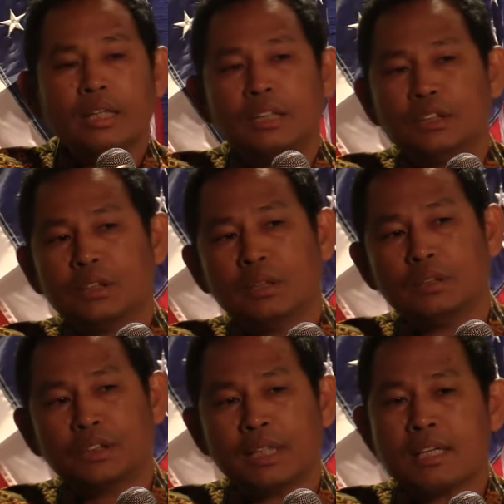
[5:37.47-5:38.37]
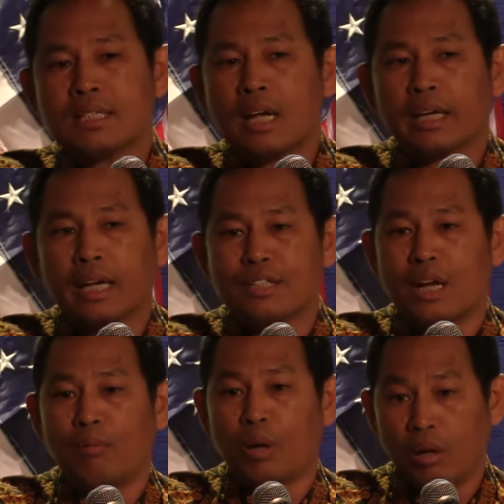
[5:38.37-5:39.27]
The genocide
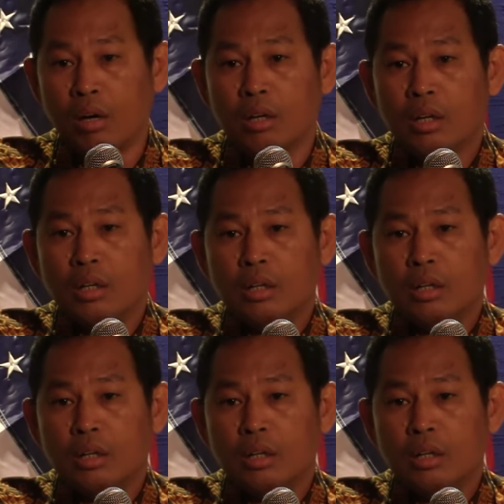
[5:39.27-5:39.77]
case up, no?